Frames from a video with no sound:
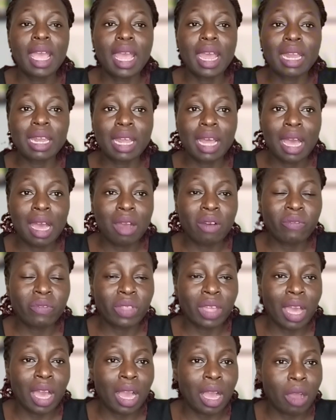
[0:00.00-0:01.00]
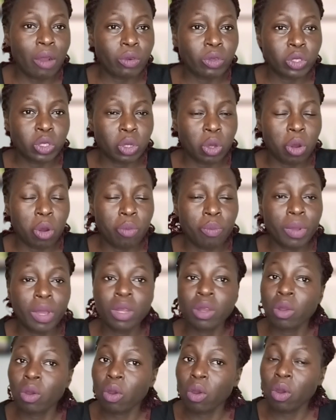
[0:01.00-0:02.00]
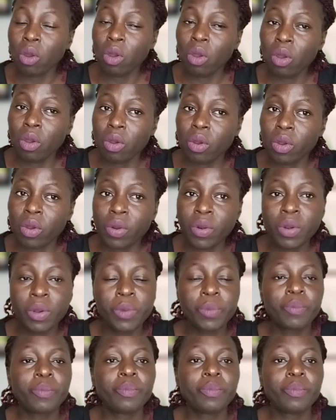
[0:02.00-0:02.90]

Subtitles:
and have the account opened, or